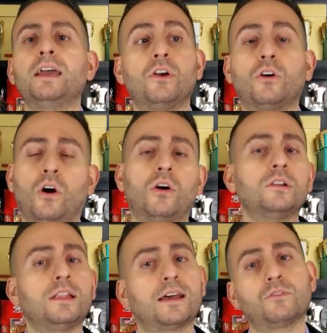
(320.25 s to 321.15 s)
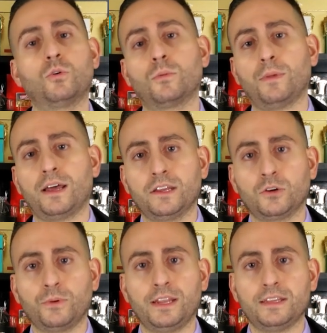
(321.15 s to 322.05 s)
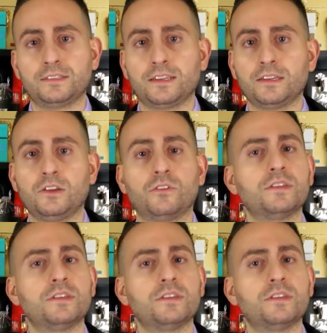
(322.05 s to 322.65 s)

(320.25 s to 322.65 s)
there are a lot of gourmand ingredients in here.